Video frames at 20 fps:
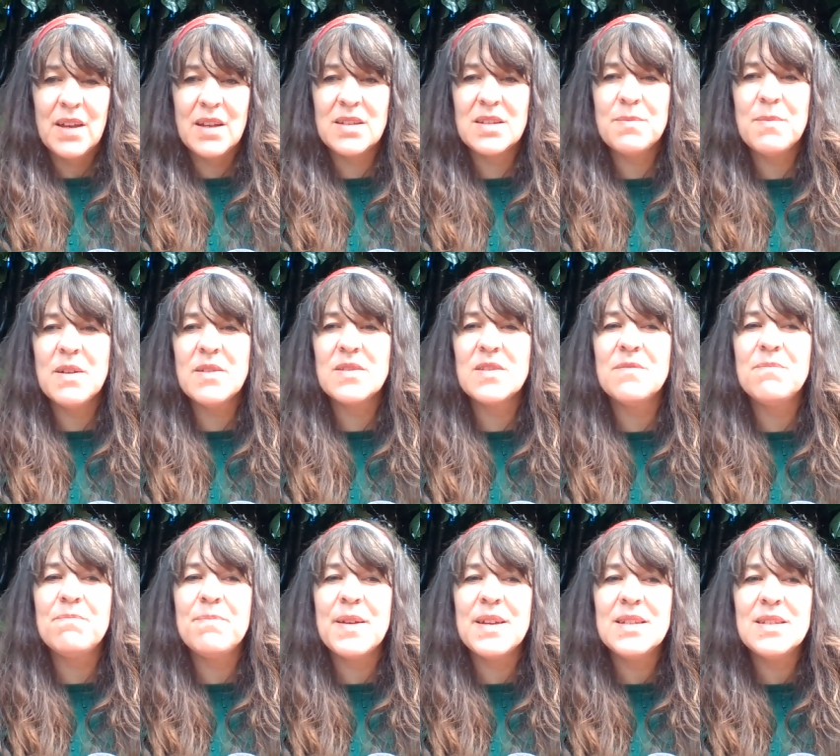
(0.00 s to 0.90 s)
It smells
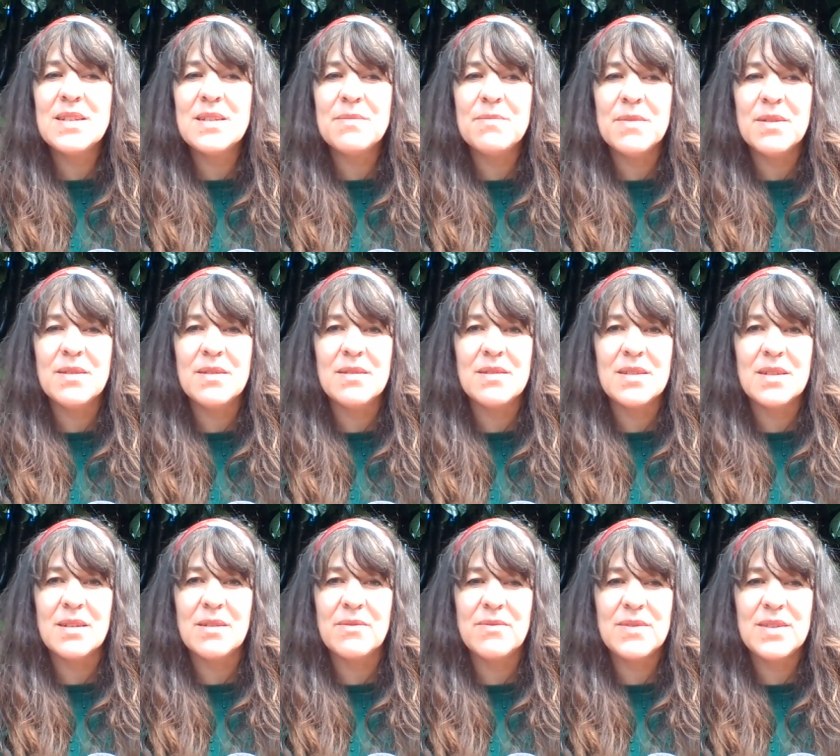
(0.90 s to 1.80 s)
of basement
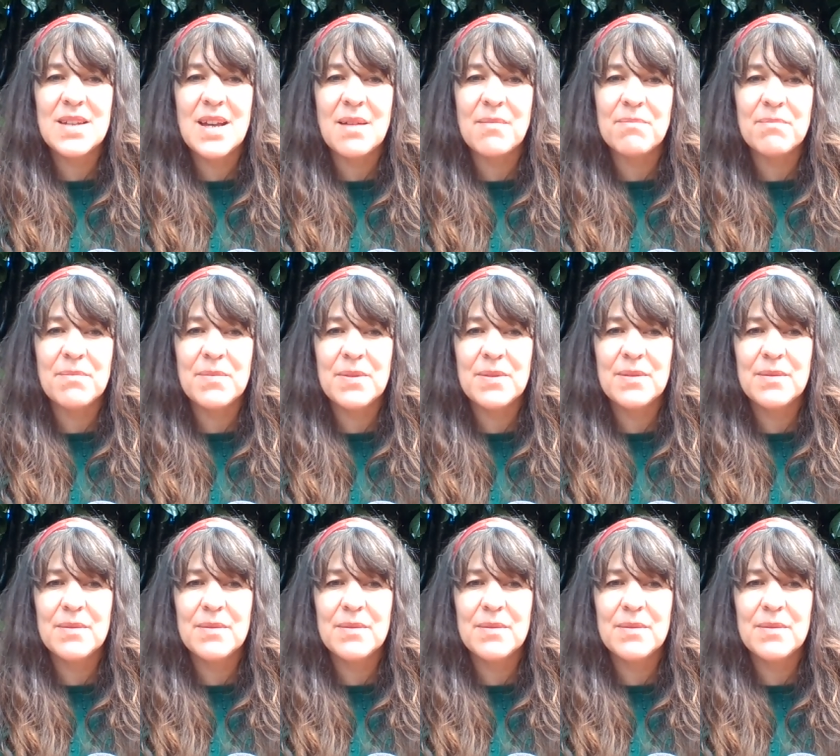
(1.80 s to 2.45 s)
and of damp.